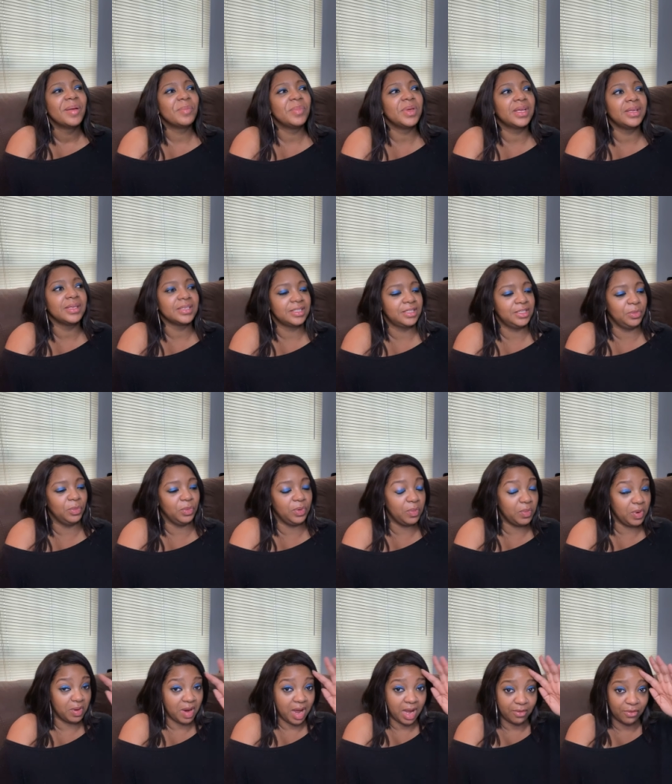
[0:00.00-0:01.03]
because we
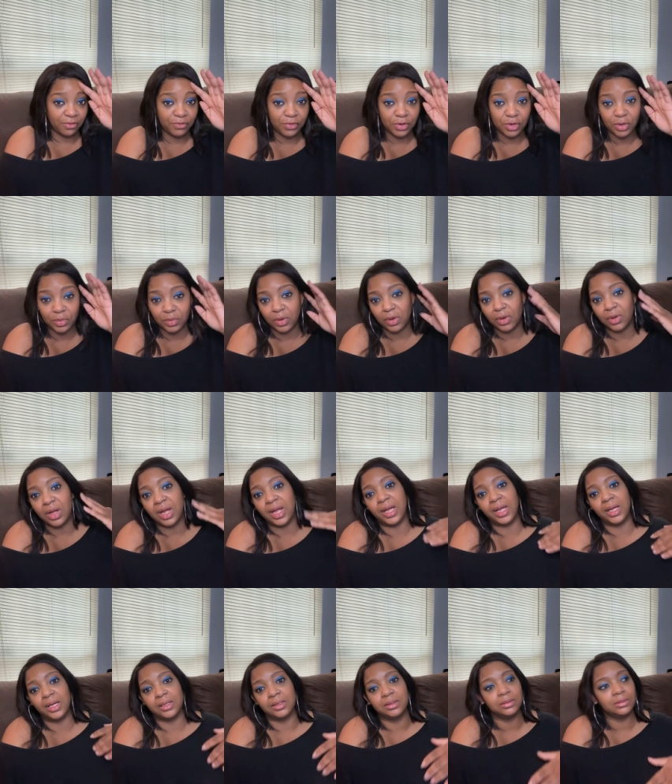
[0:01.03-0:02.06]
were at her funeral
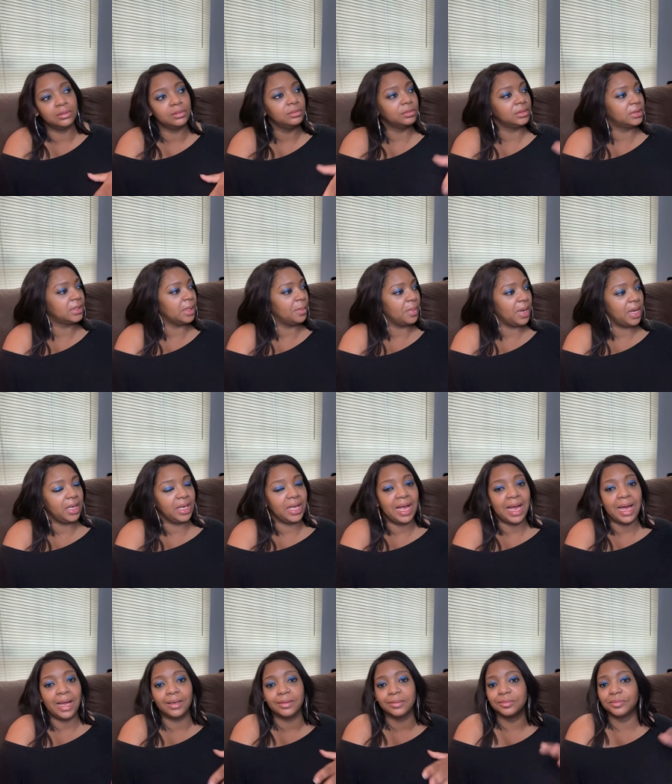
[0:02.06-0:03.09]
and somebody
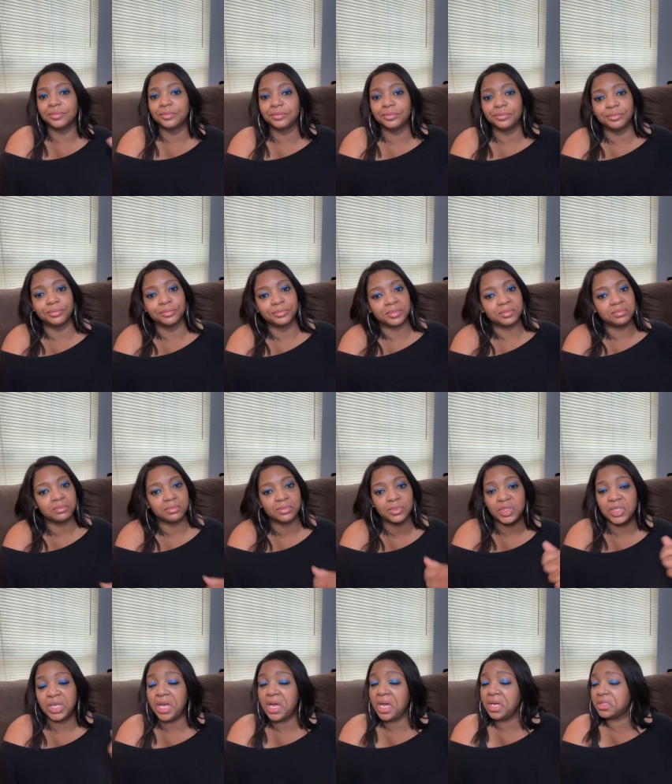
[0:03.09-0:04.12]
got
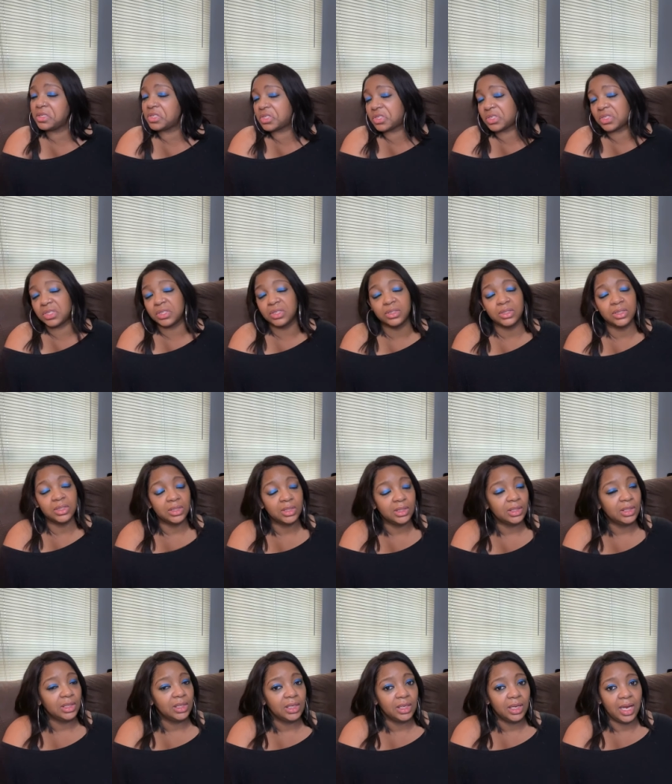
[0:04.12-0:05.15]
touched
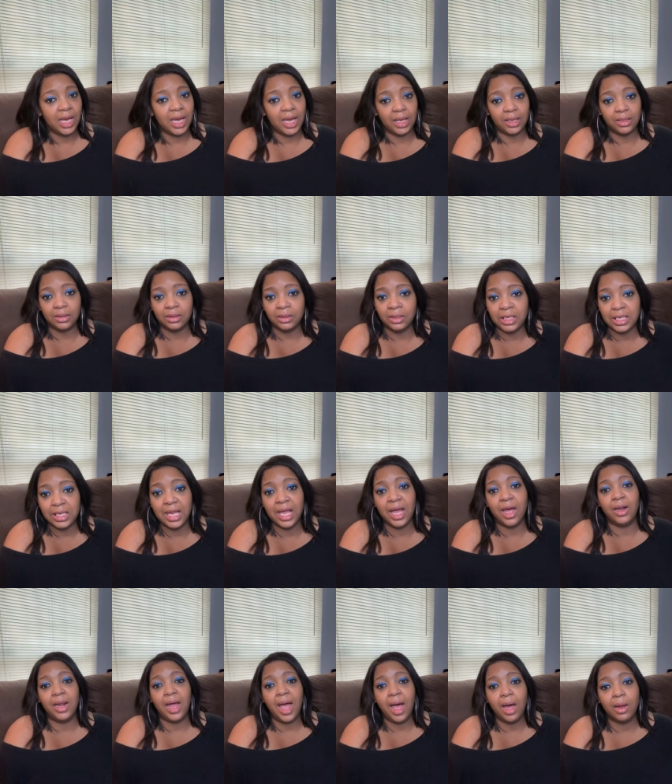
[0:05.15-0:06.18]
and
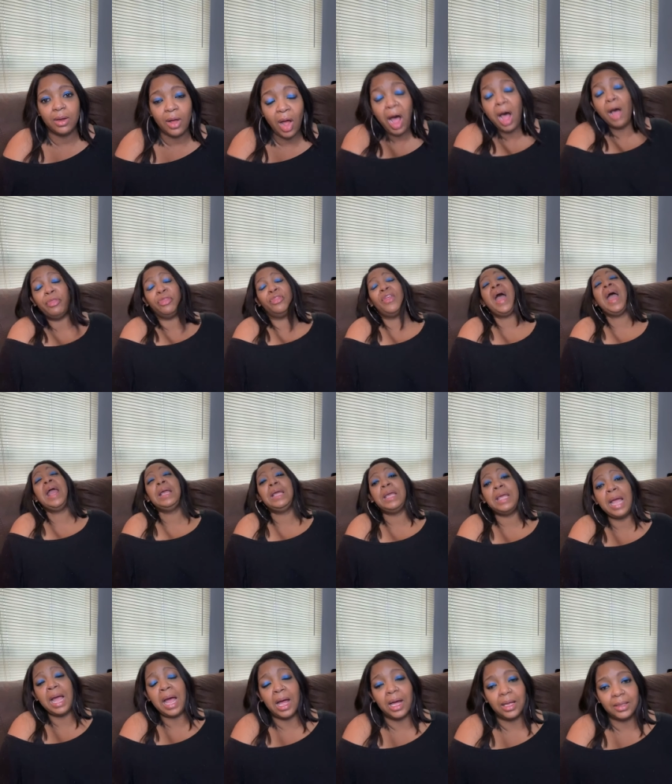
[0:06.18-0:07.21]
yelled out, Oh, thank
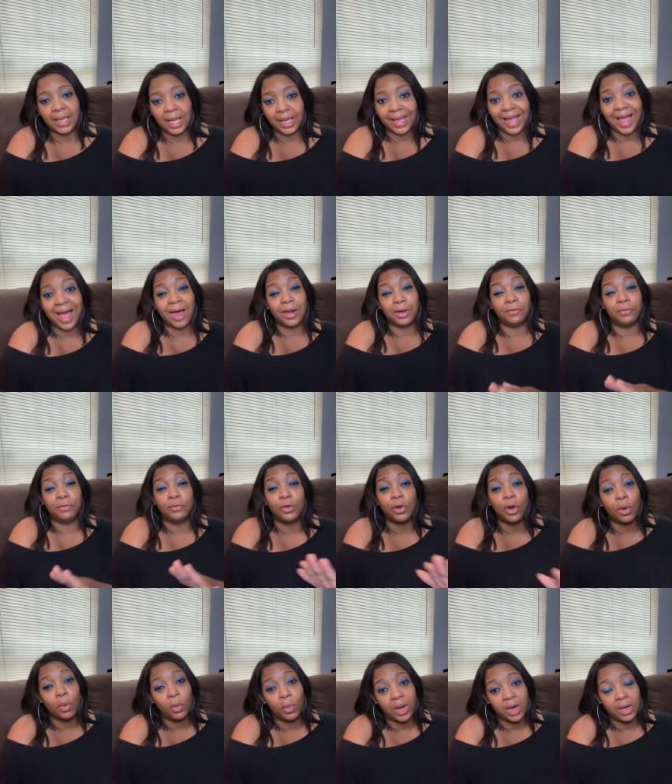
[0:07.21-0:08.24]
you! Like out of
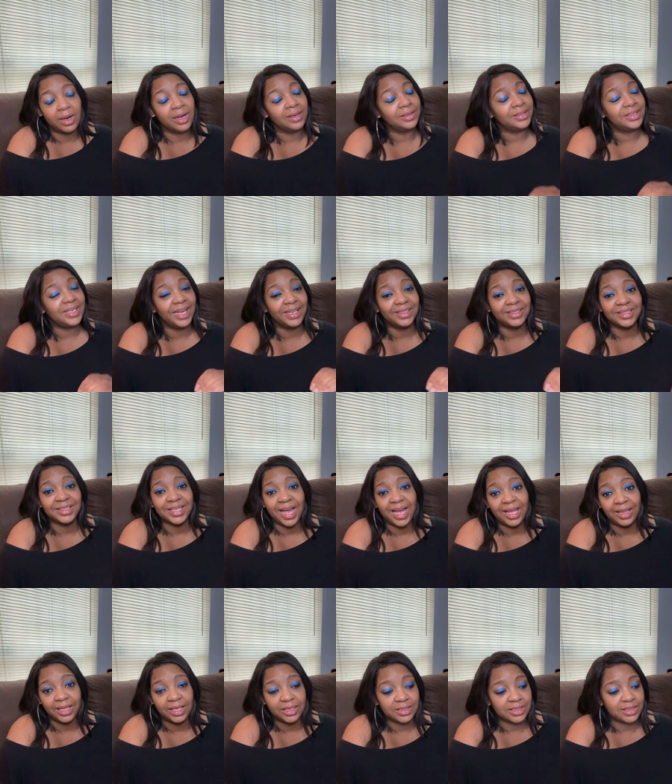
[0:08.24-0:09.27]
nowhere, a dead
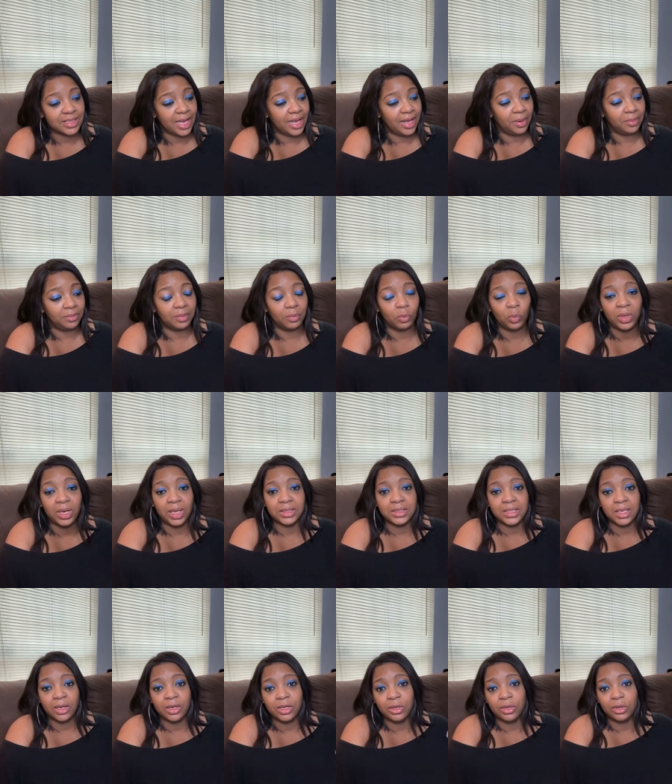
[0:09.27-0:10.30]
silence. And when I
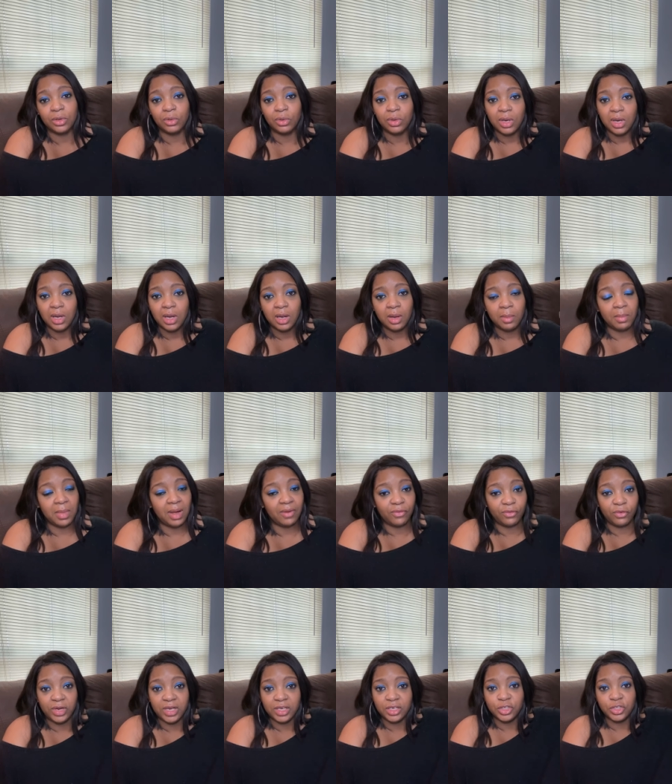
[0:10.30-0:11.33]
tell you, my
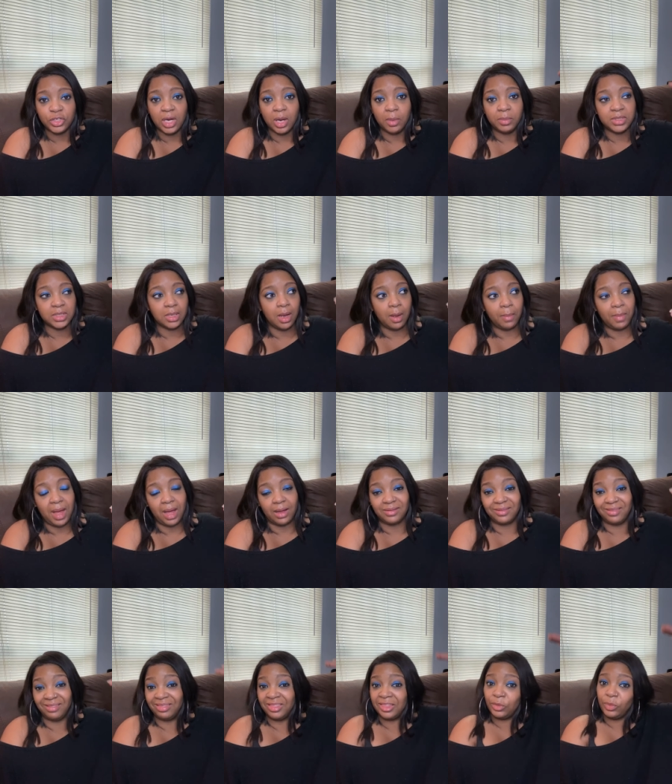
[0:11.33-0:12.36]
friend jumped
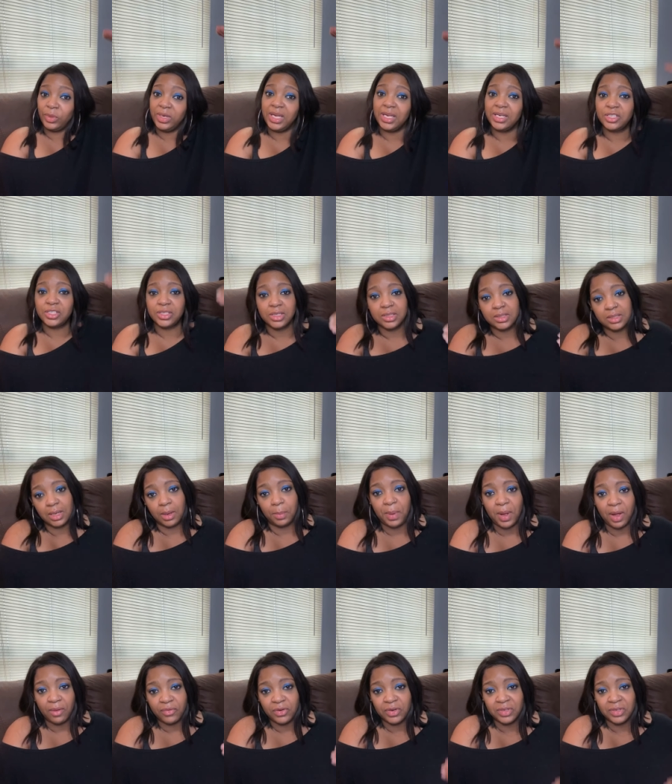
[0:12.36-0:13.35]
about three inches up off her